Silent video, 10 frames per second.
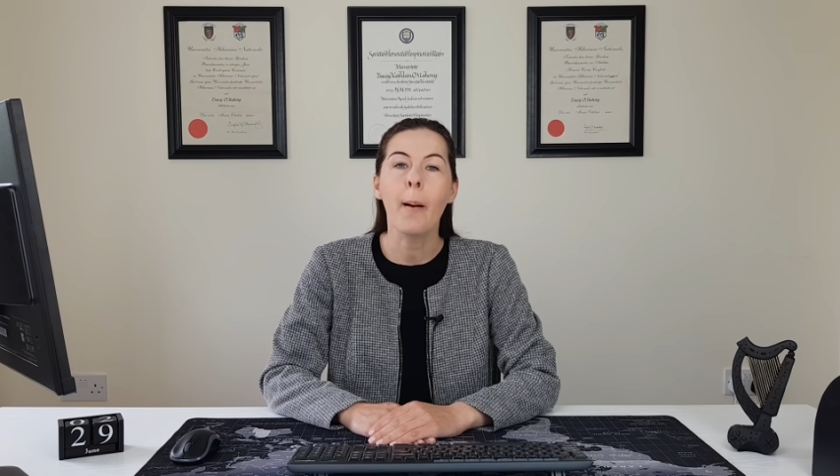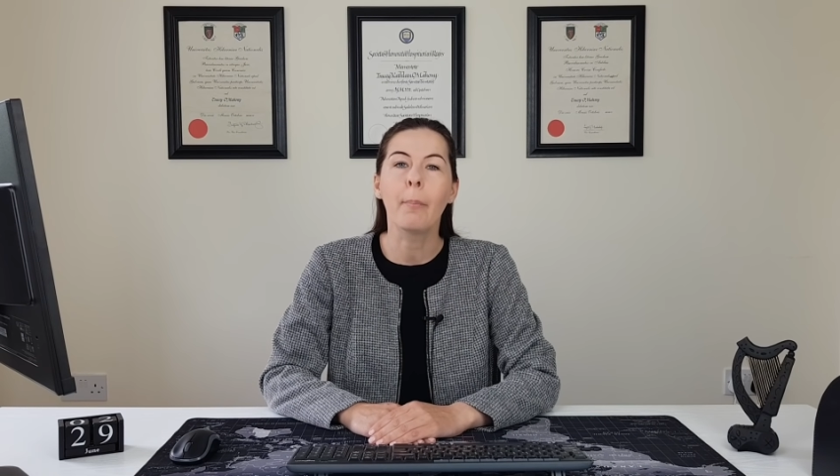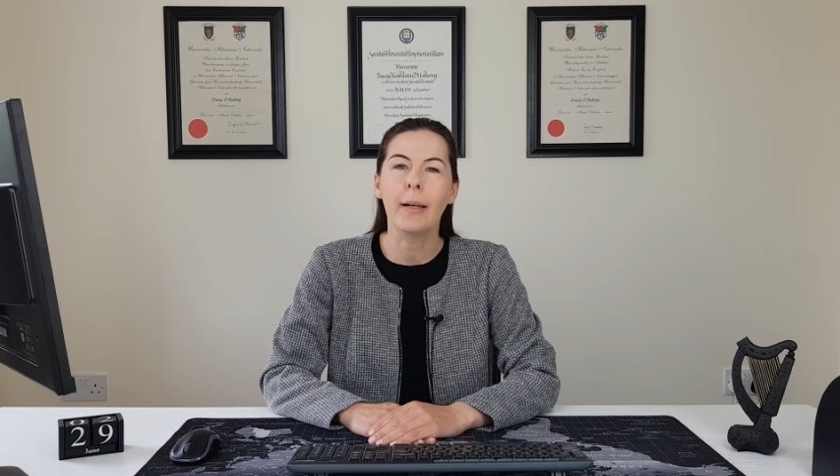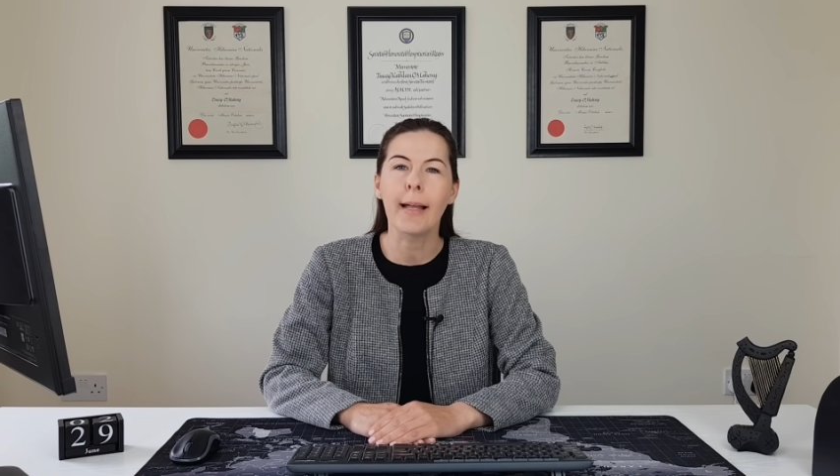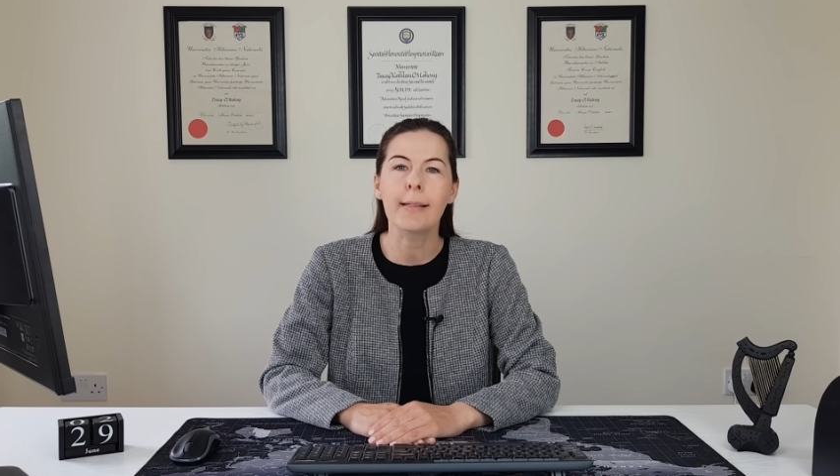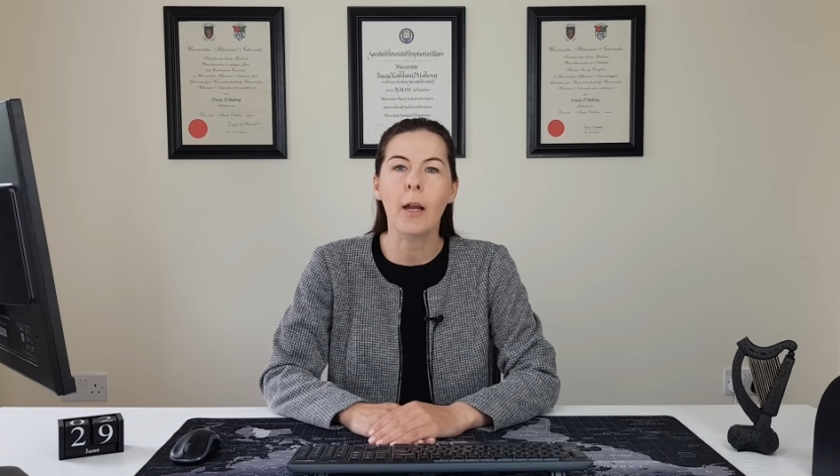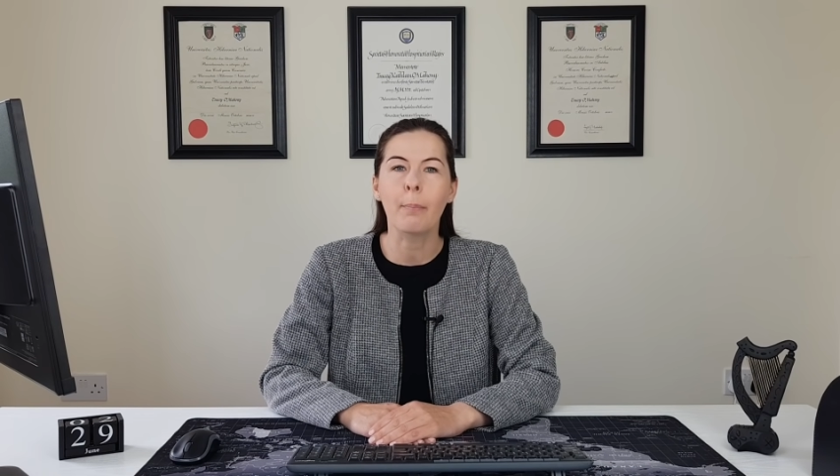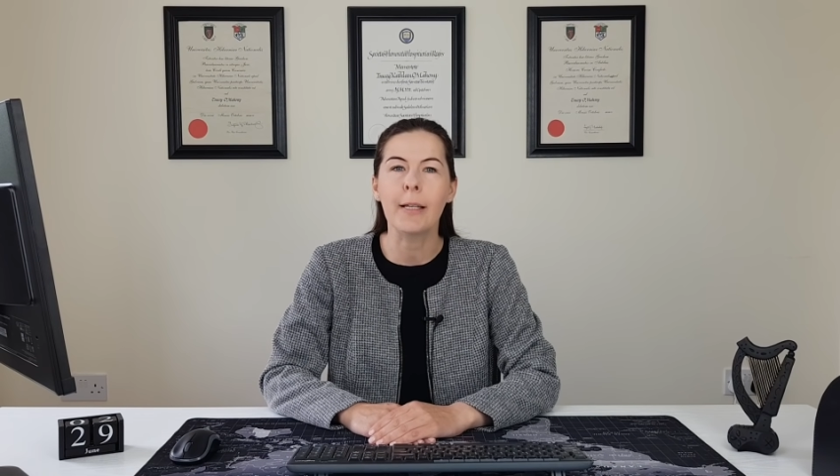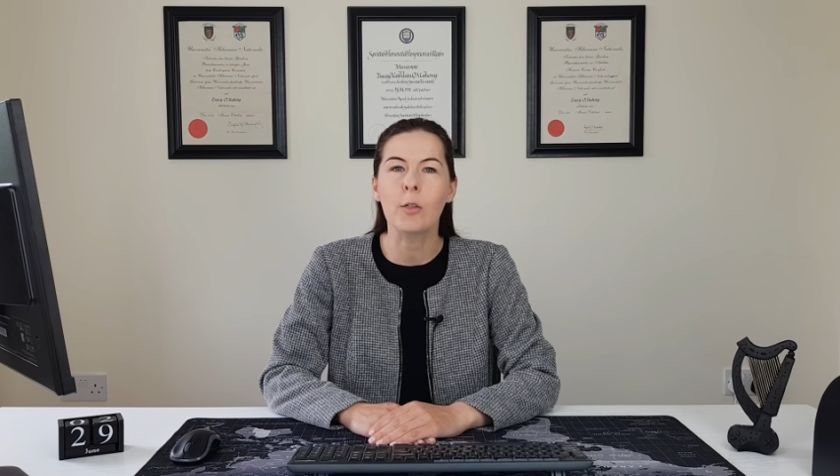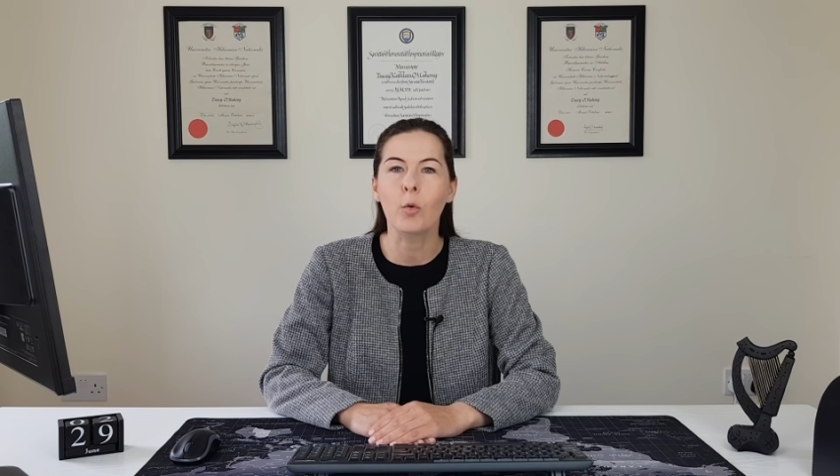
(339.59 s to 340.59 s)
but let's not
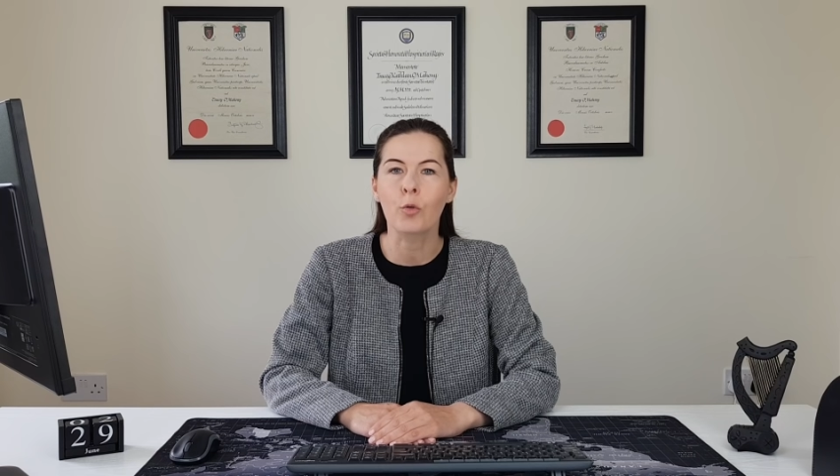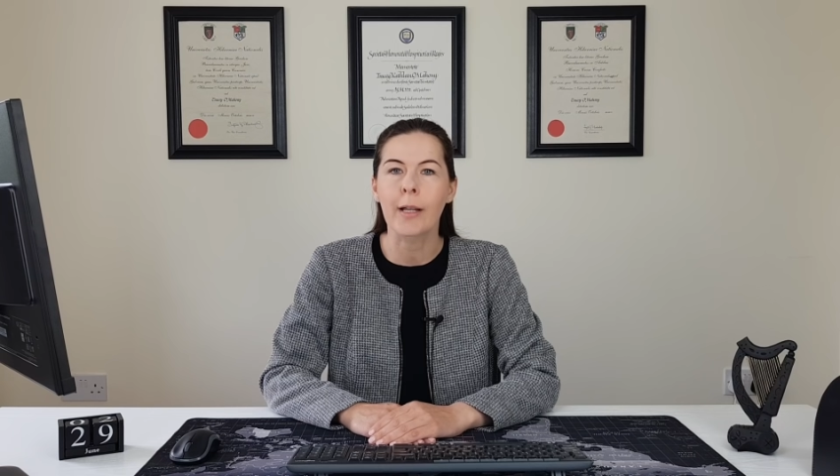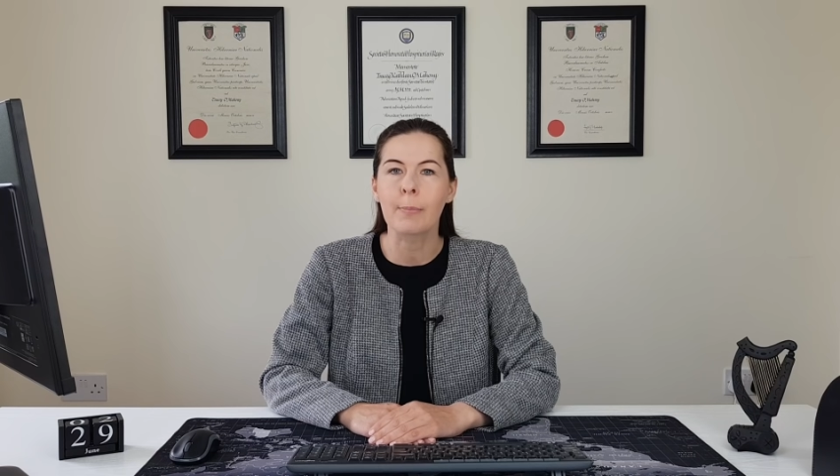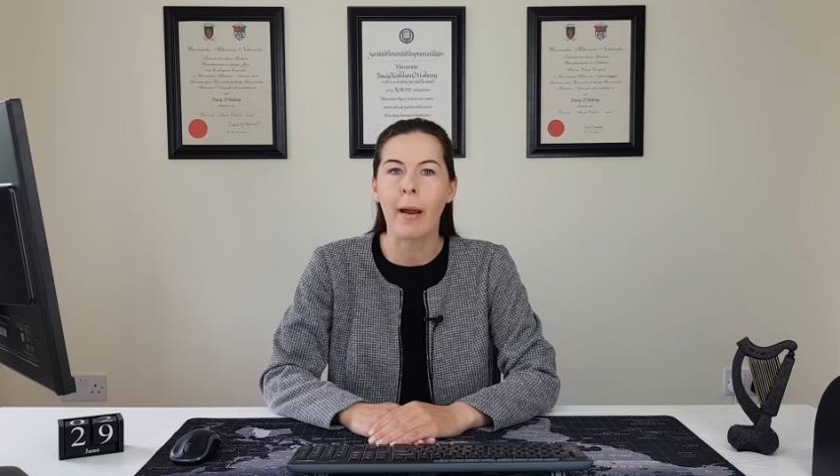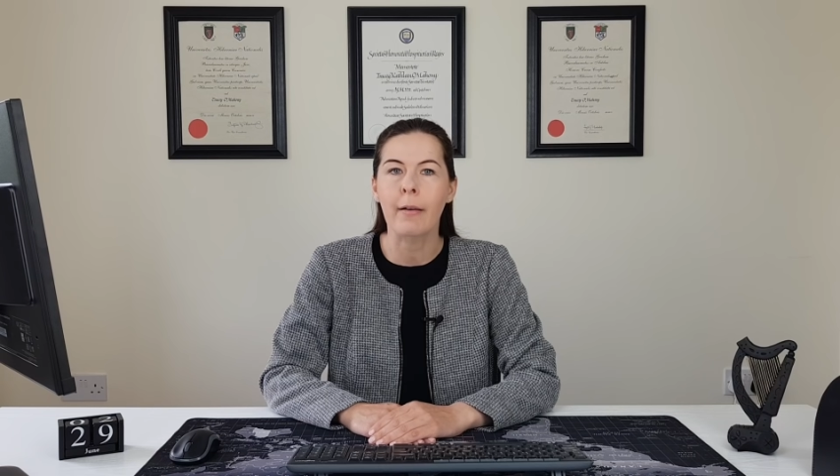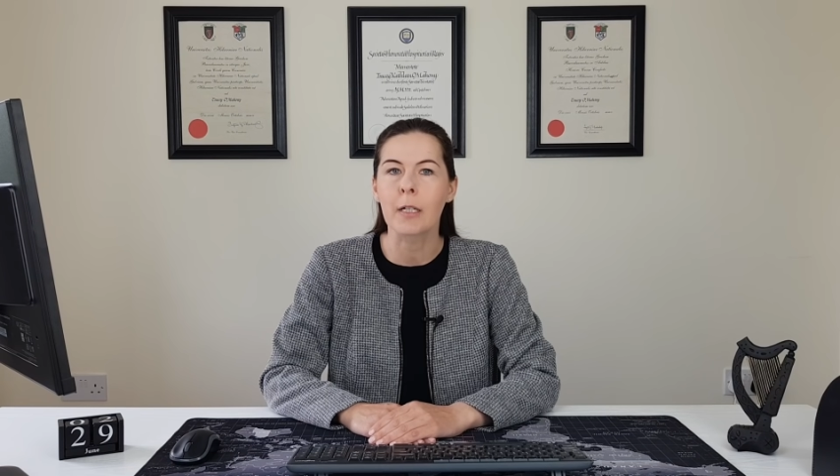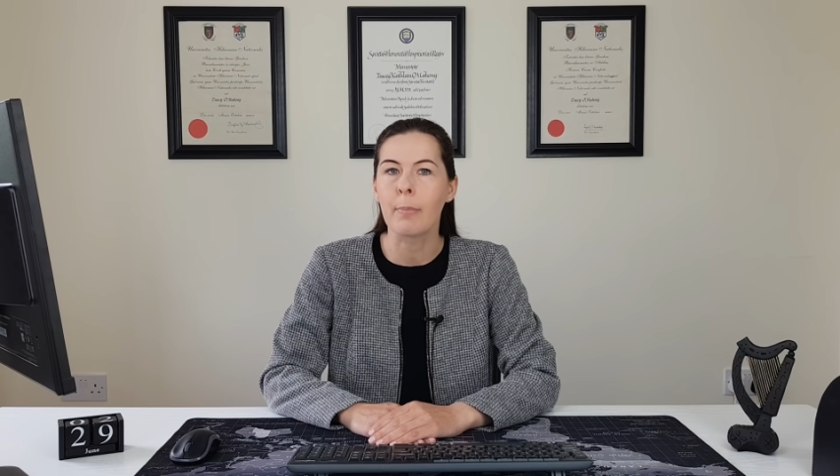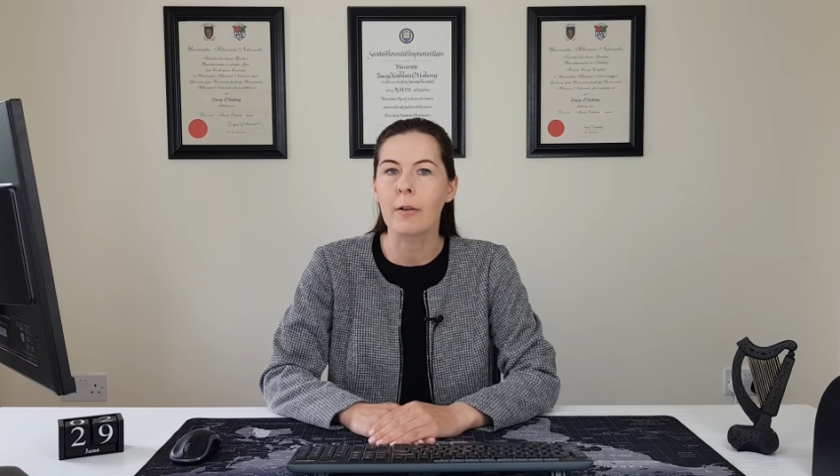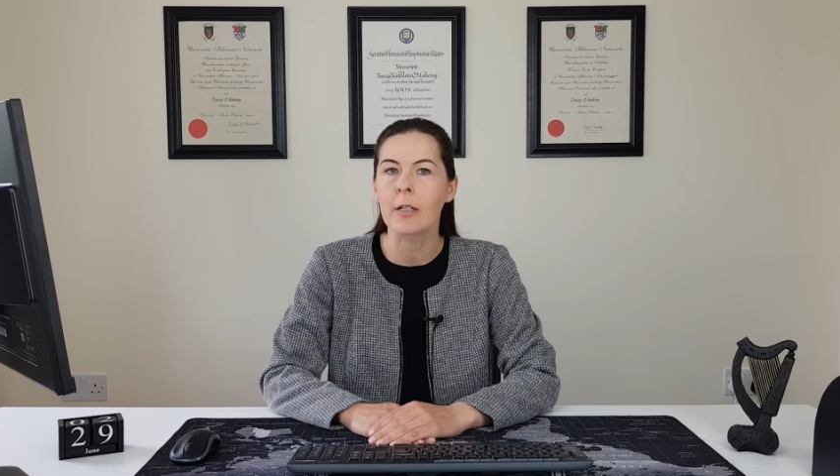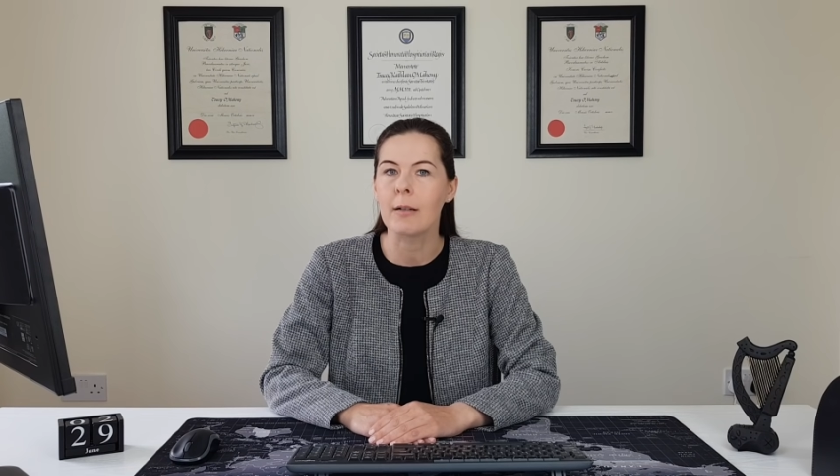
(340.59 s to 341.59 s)
be so transparent
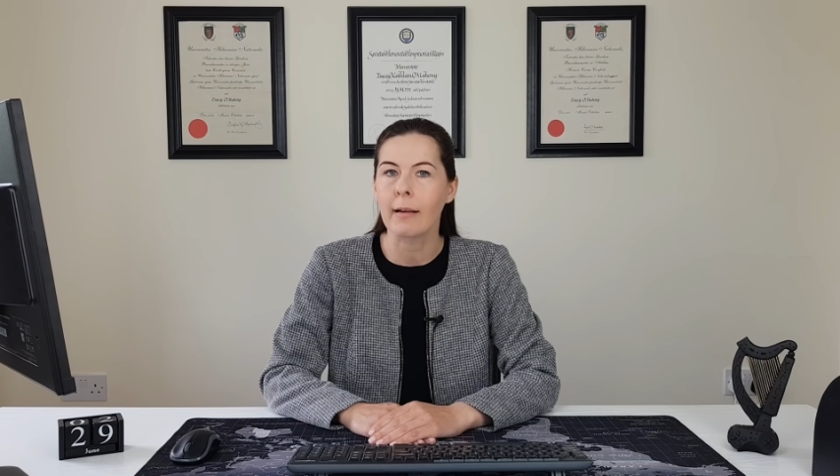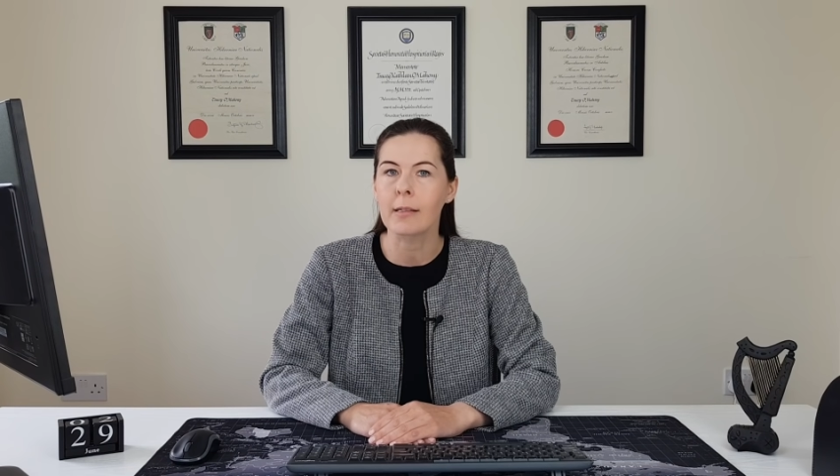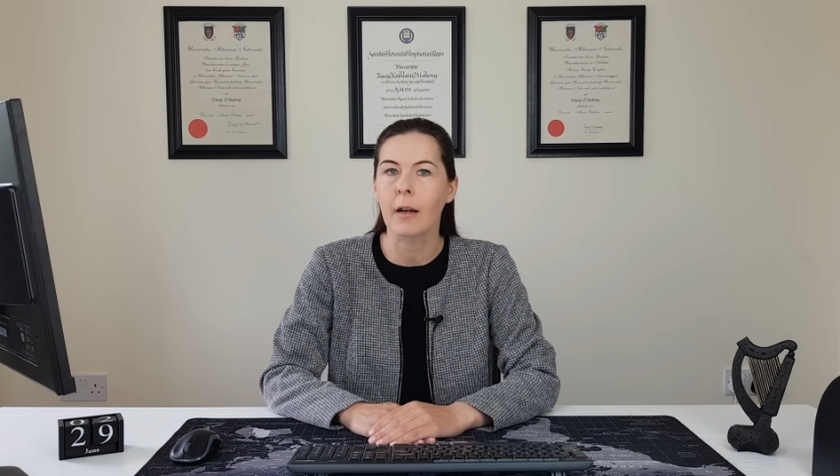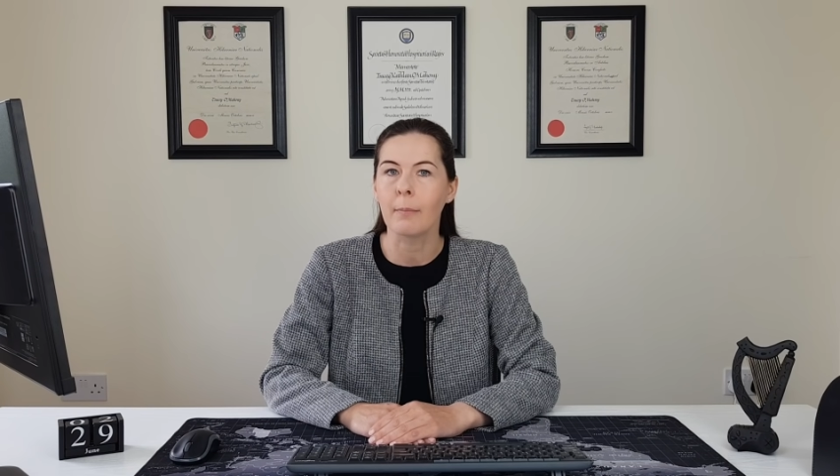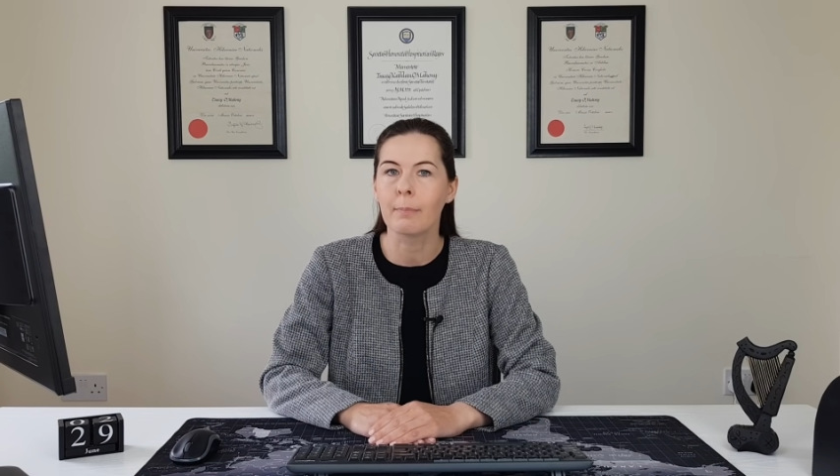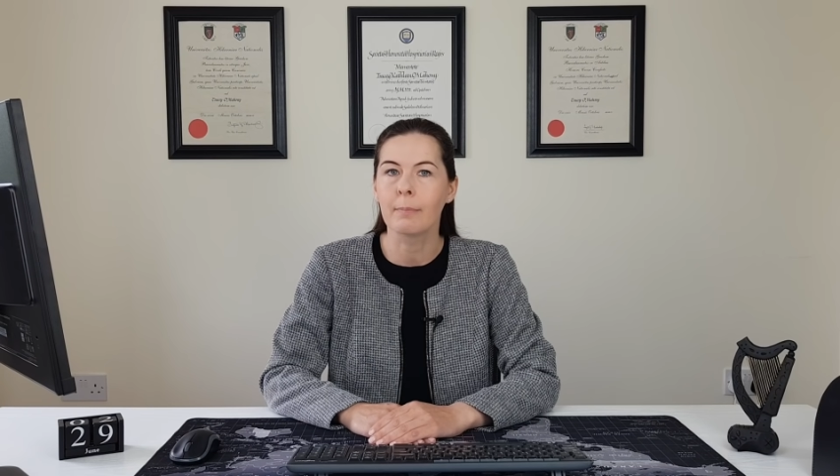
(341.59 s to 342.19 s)
about it next time.